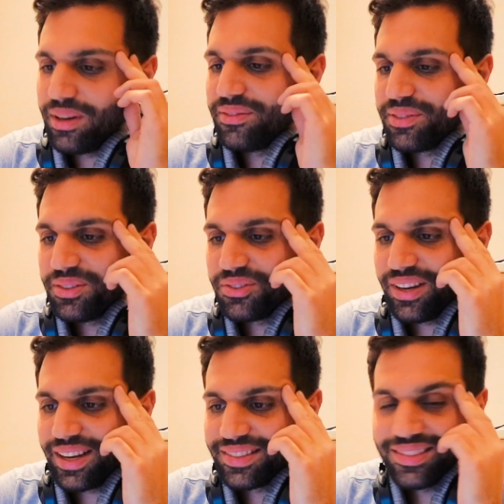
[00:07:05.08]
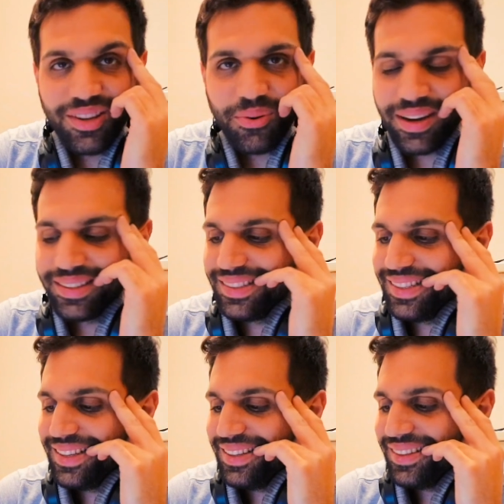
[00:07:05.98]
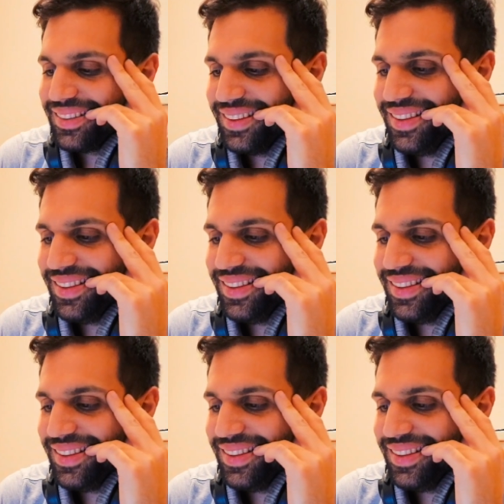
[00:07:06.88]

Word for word: one of your tracks no idea.